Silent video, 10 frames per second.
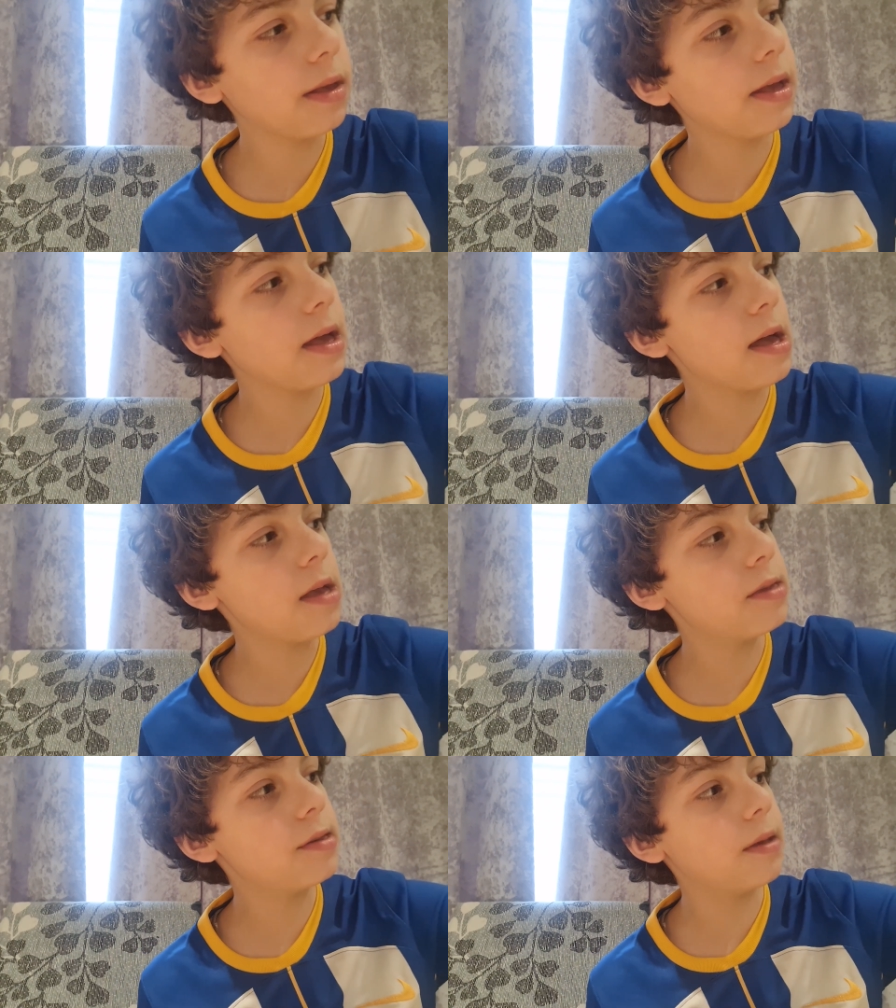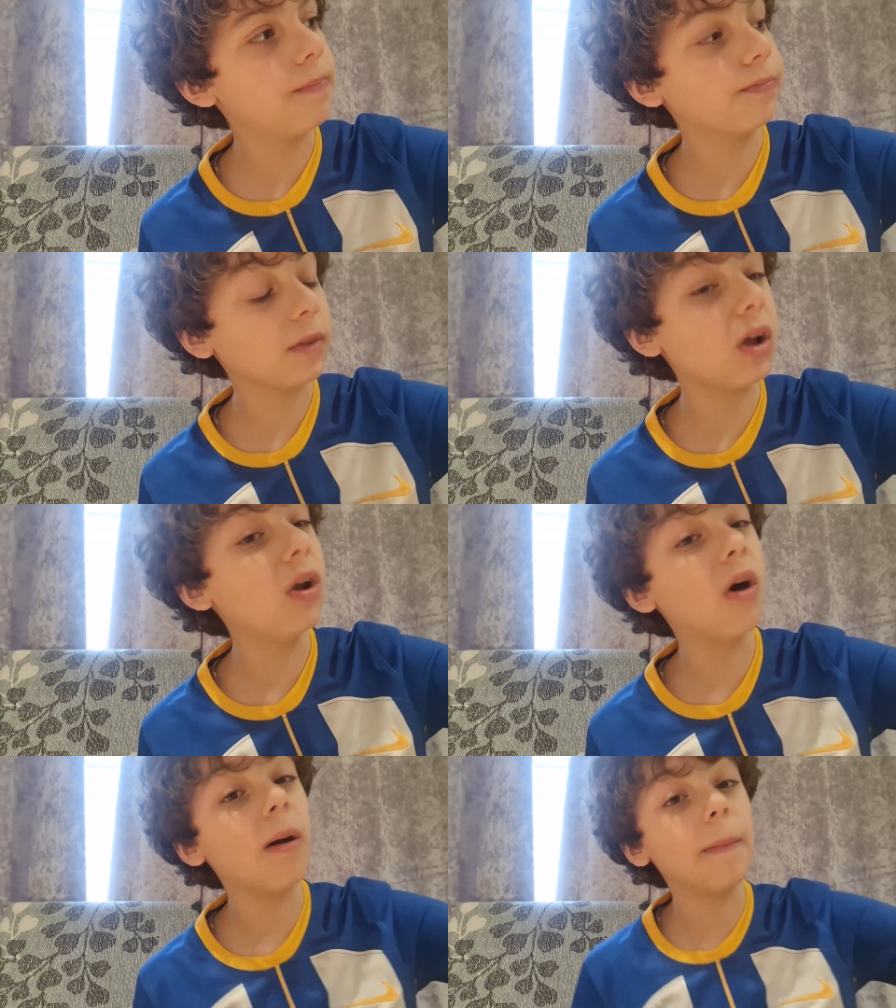Yeah, it's um, a
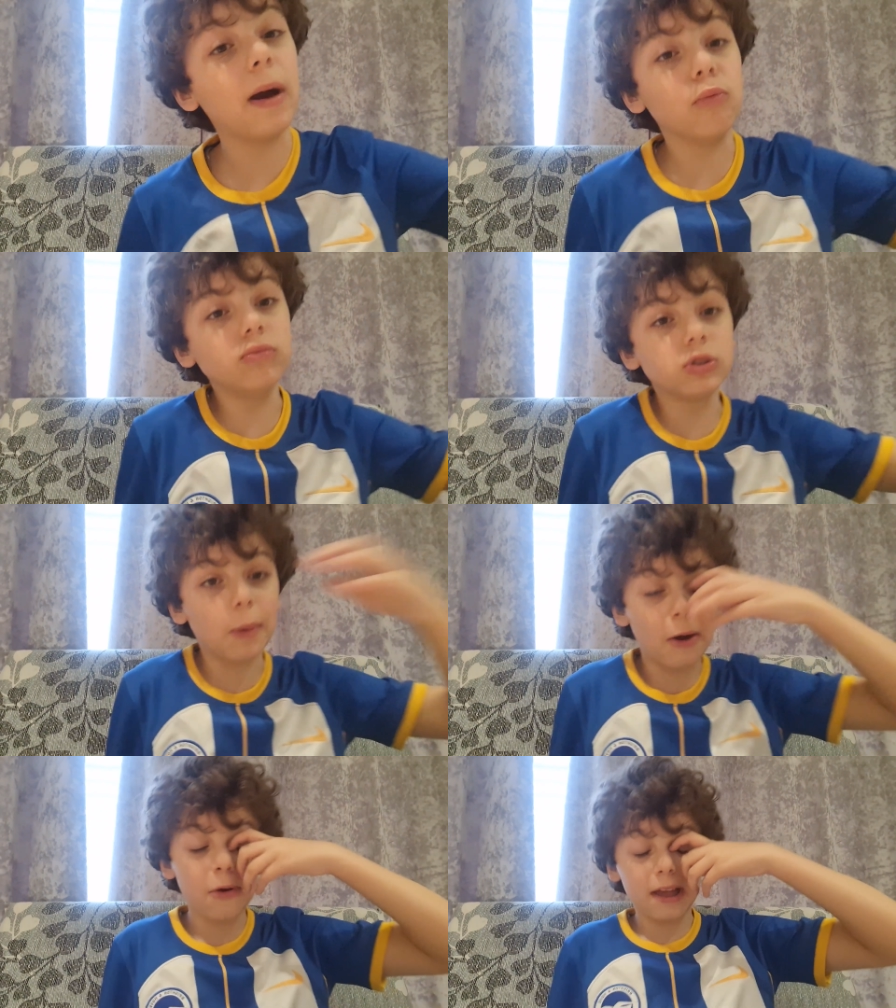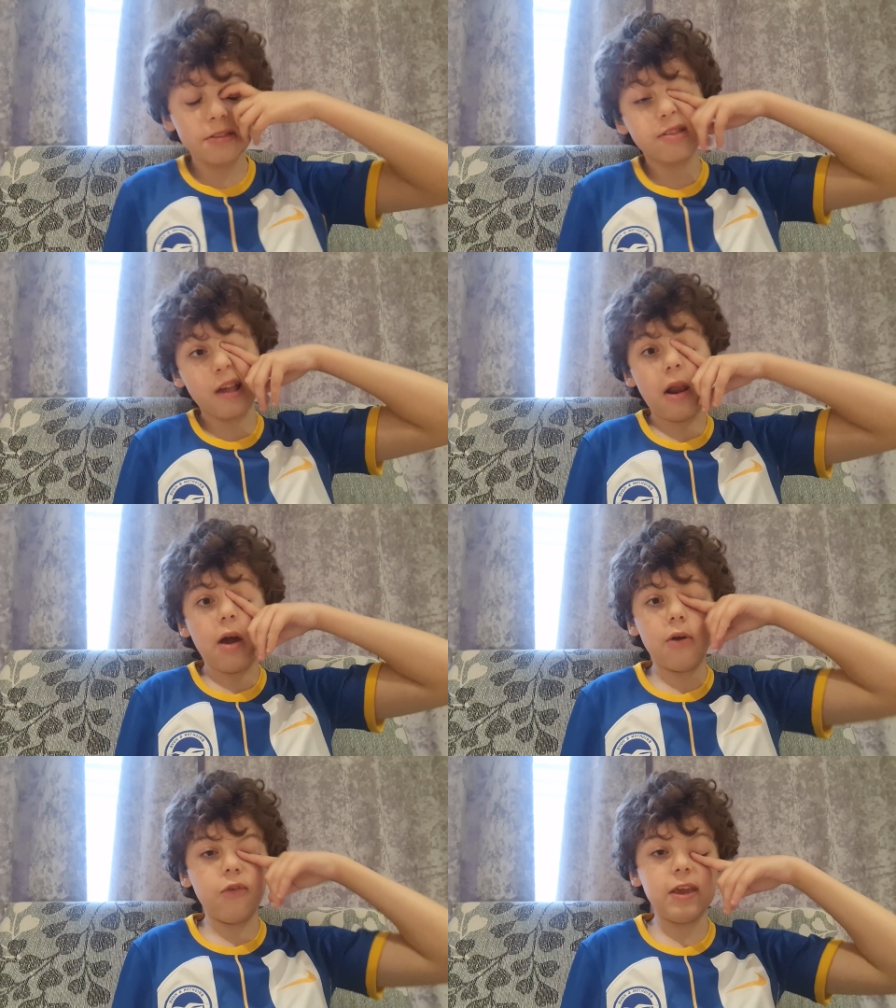lot about Joao Cancelo.